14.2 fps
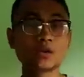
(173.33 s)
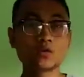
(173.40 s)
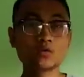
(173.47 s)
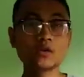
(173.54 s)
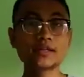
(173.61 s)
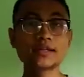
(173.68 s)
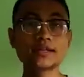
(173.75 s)

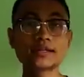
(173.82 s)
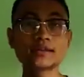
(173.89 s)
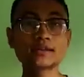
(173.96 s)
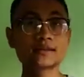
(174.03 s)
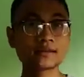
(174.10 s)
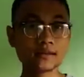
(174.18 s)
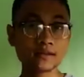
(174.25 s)
we
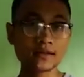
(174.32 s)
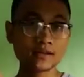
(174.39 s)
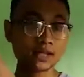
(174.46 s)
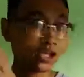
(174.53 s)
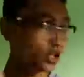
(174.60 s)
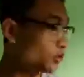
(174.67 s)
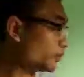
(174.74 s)
just
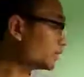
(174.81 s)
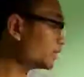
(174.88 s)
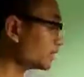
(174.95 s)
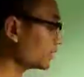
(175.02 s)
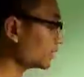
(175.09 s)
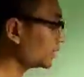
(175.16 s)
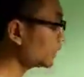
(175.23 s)

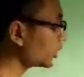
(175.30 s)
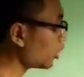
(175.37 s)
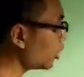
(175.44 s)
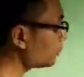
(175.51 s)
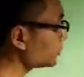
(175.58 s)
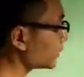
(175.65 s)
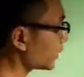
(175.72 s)
use the
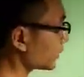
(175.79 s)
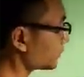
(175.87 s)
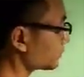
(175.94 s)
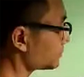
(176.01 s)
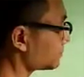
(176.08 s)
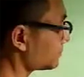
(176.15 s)
object